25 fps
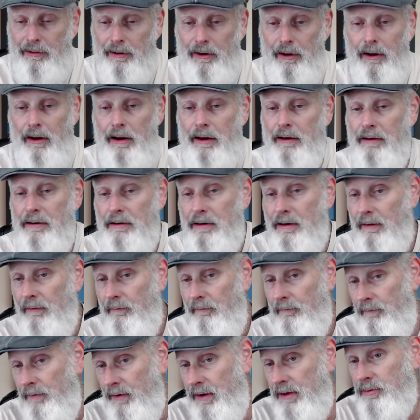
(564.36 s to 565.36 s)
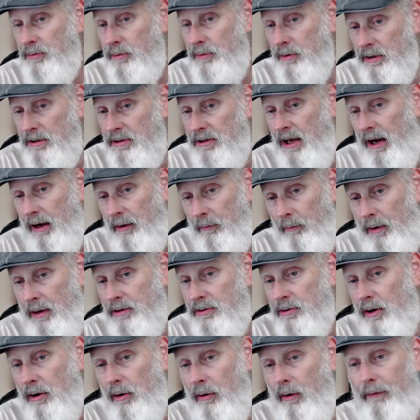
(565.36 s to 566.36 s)
and visually check to make
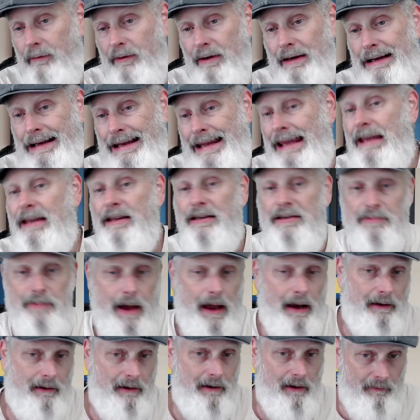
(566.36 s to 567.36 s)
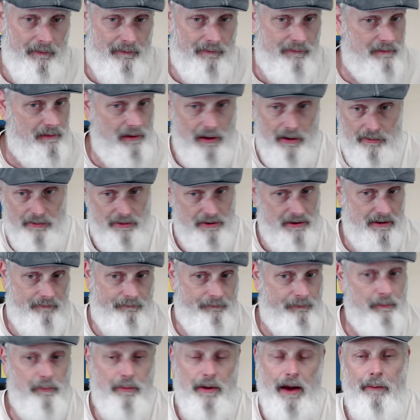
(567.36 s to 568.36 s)
sure I don't have any leakage back there. You know, just
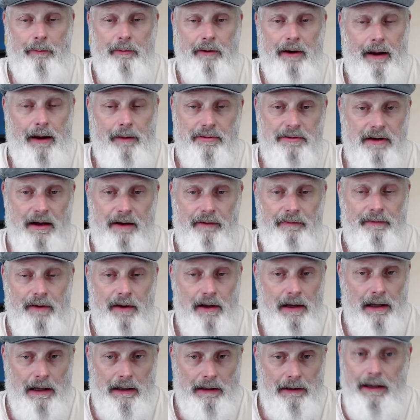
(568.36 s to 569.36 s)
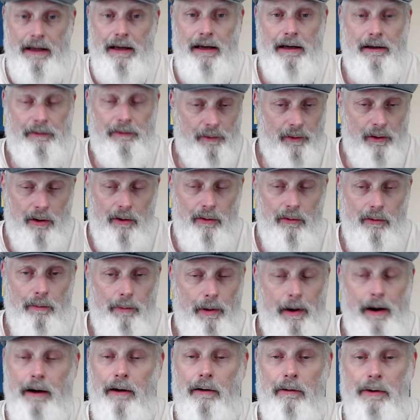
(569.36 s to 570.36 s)
from time to time stuff leaks for no
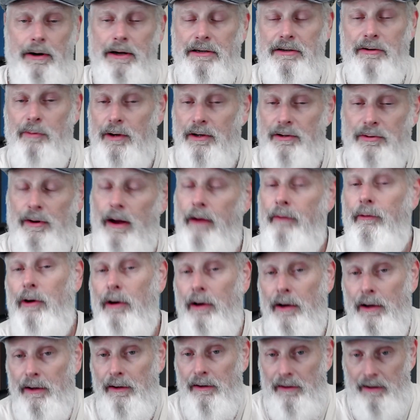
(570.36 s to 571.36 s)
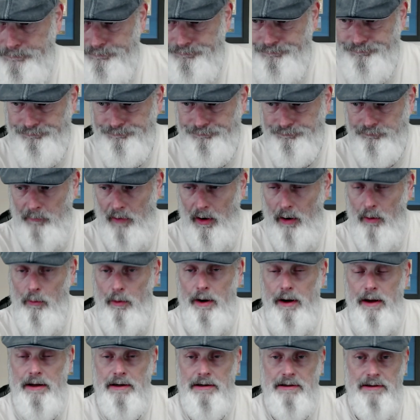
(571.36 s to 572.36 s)
apparent reason whatsoever. What
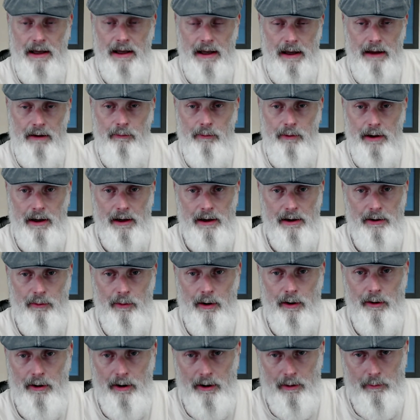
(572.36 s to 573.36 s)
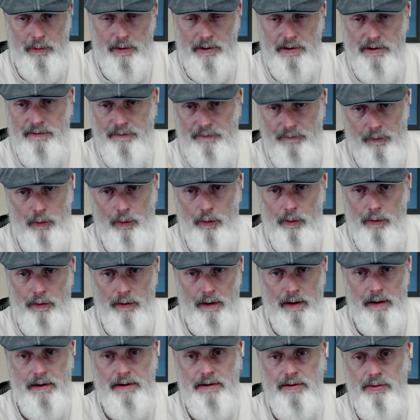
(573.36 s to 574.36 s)
do you say we get to our numbers for
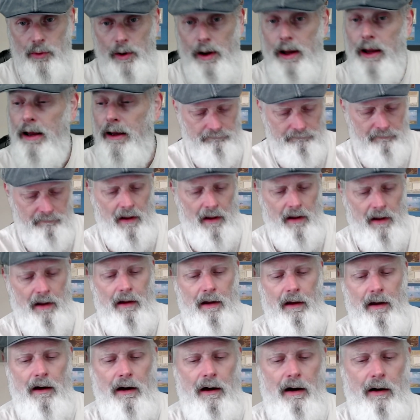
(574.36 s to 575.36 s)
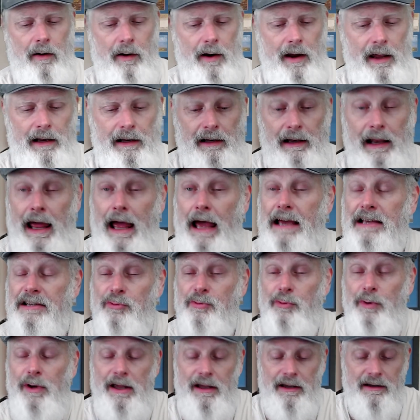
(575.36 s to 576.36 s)
this week? All right, last
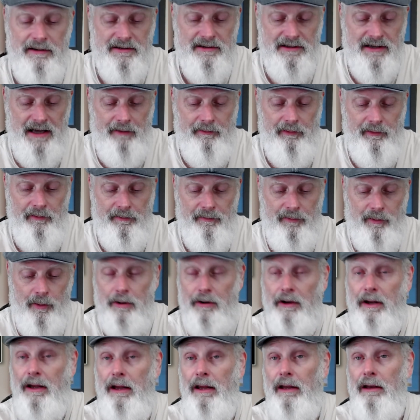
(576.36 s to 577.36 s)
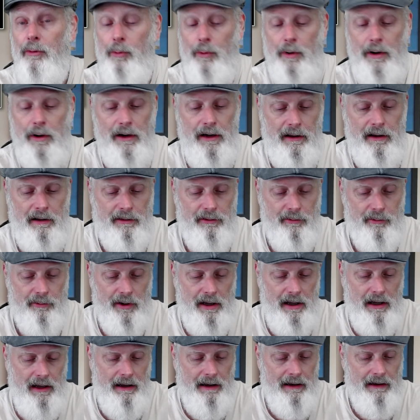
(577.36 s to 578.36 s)
week,
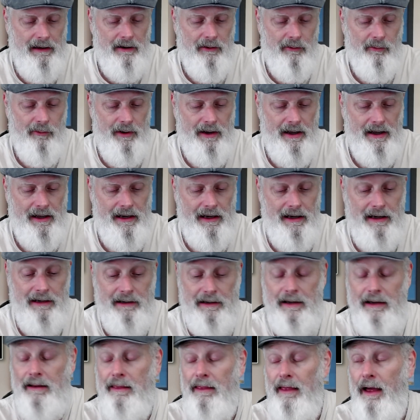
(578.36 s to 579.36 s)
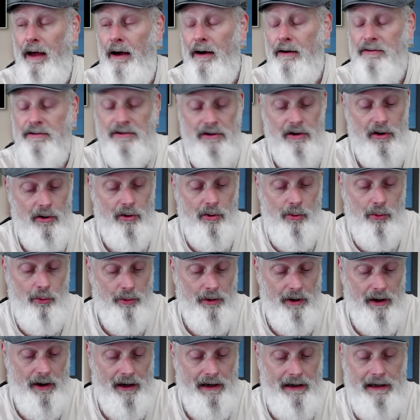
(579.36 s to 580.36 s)
7/14/23, we had
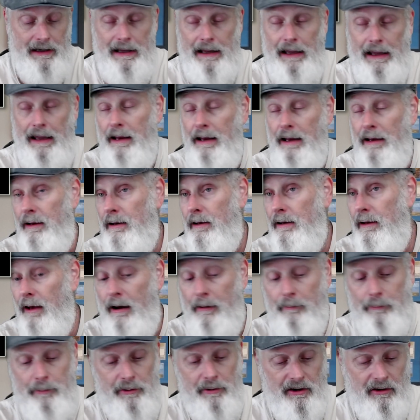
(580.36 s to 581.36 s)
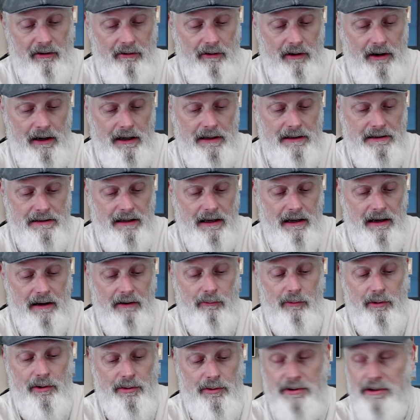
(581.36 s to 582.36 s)
18,098 in the opportunities,
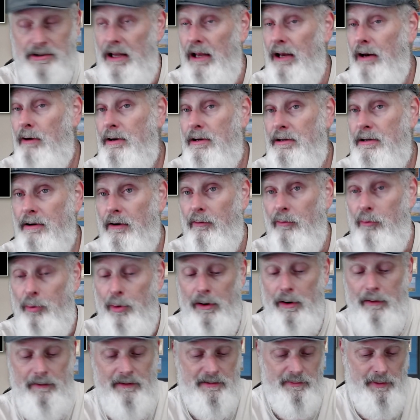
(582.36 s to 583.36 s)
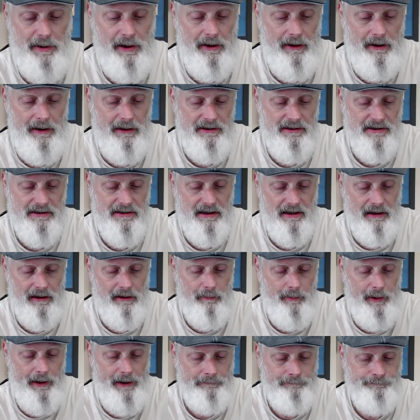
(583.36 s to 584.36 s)
which was increased over the previous period just a little
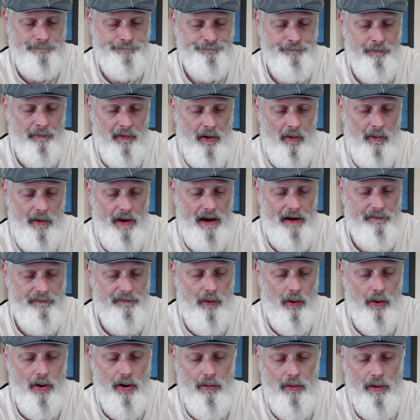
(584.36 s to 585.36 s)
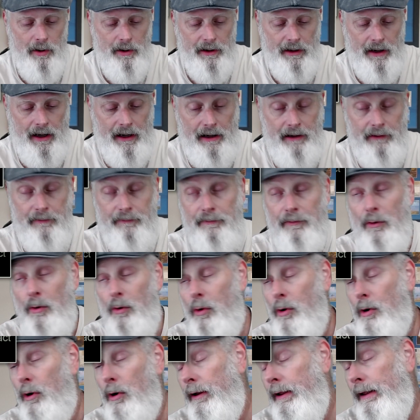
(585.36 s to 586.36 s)
bit. We had
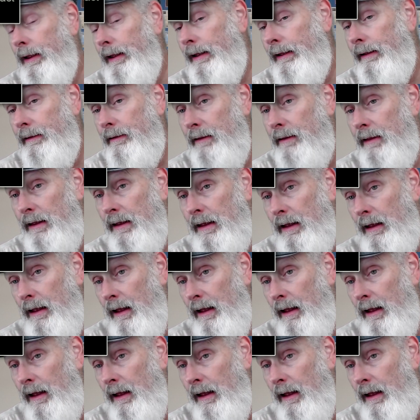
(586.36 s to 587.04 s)
4194 in the